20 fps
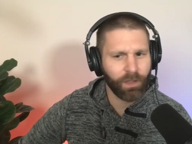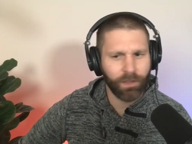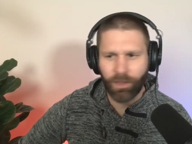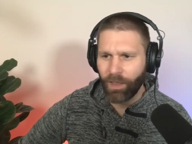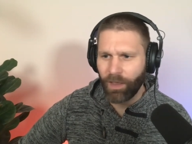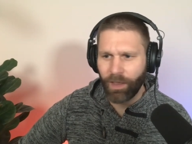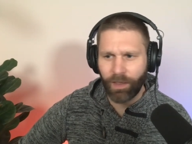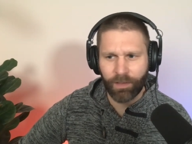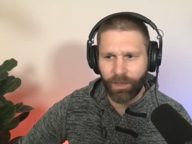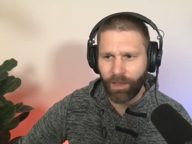
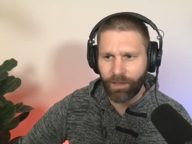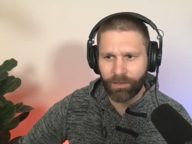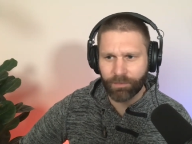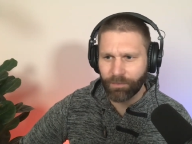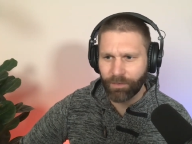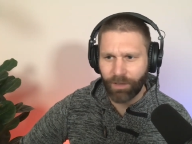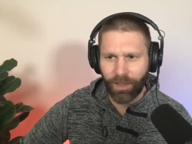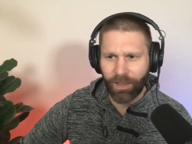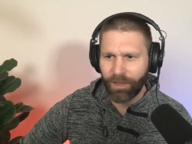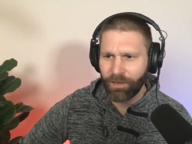Yeah, that
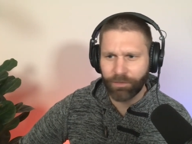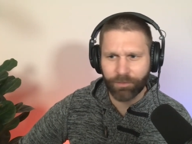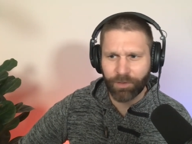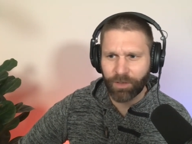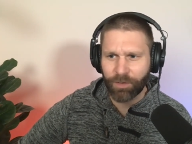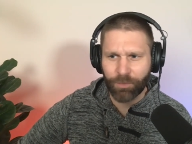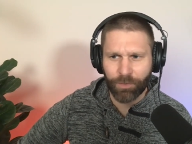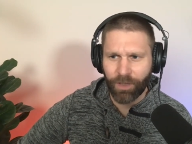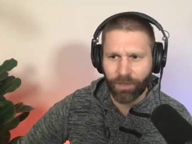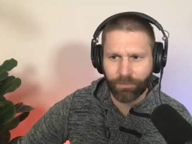I don't
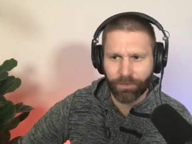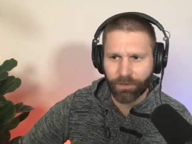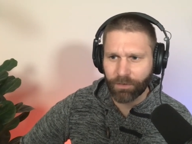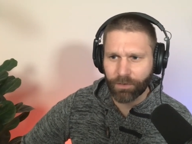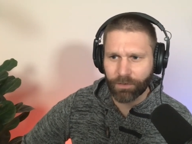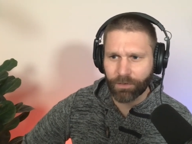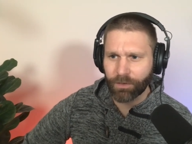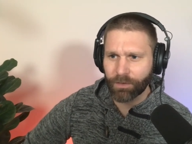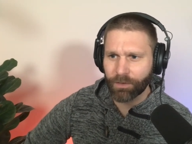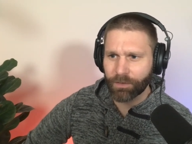think we ever
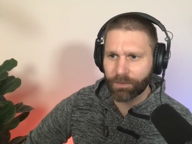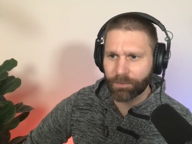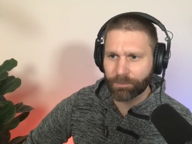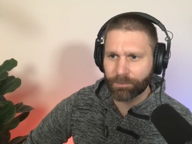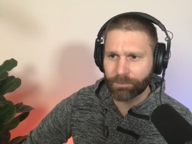learned.